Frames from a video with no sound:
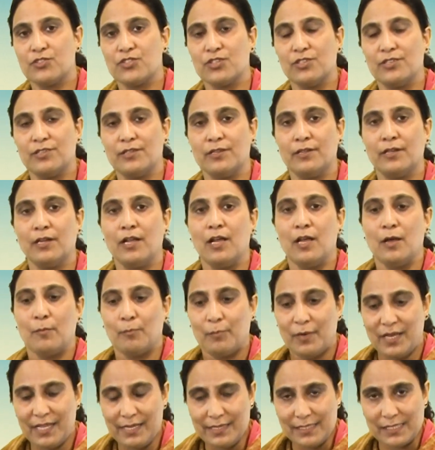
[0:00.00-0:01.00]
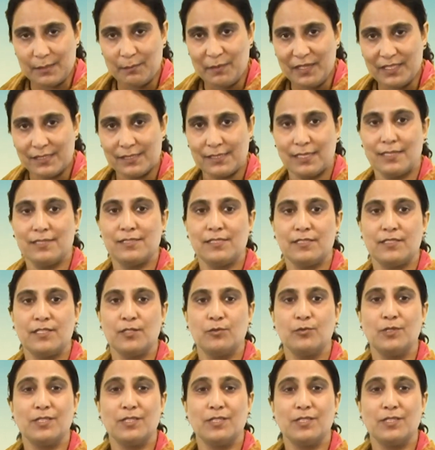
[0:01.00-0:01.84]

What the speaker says: children, please be sensitive.